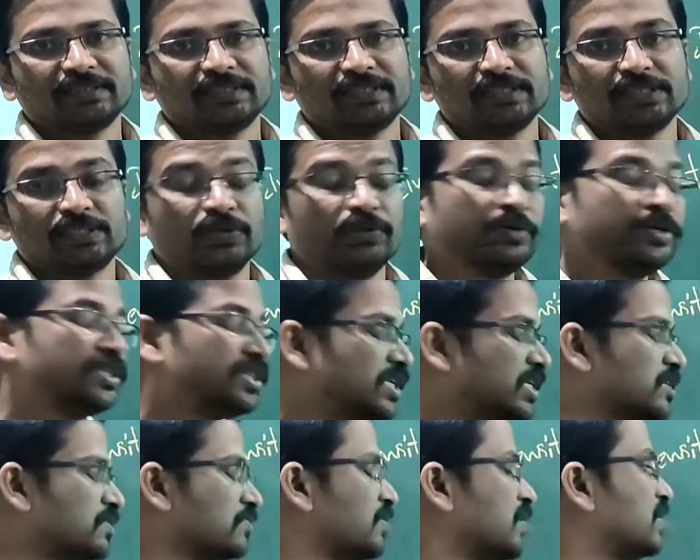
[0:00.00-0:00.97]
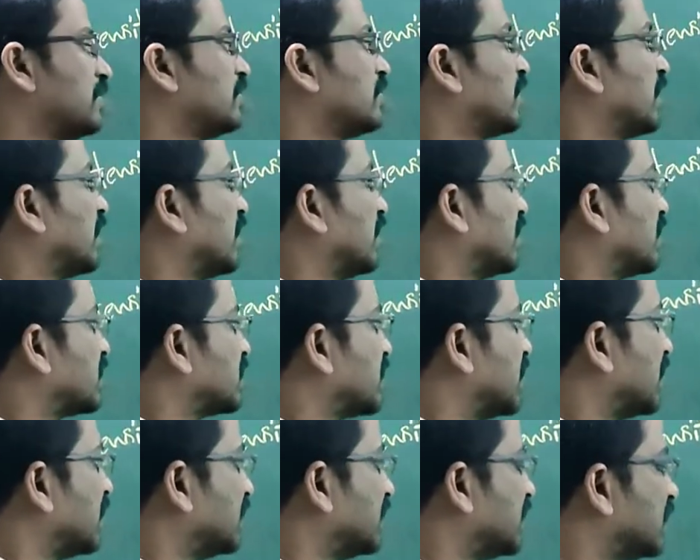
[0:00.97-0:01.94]
So in this way you can
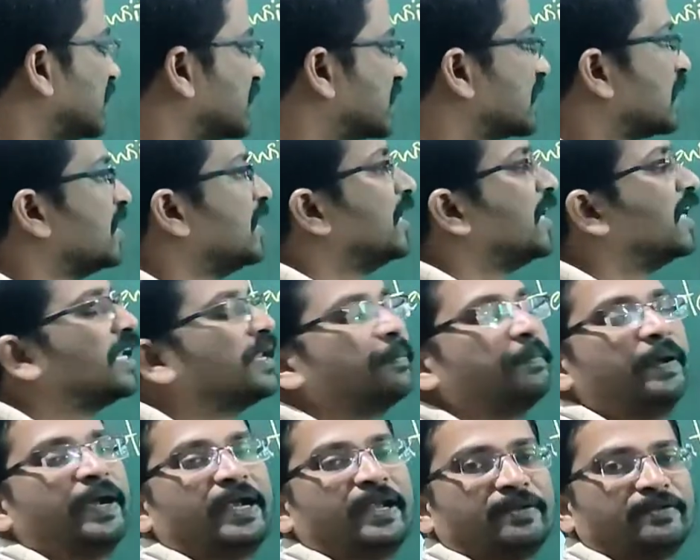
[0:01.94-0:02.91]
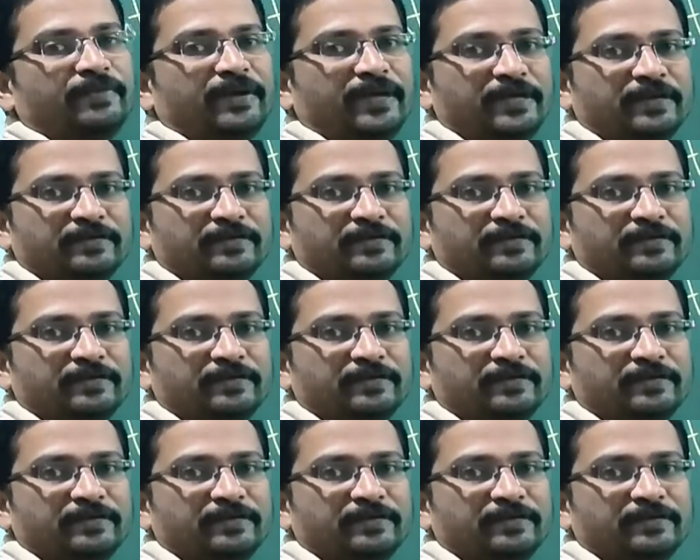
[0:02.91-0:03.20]
understand this in a better way.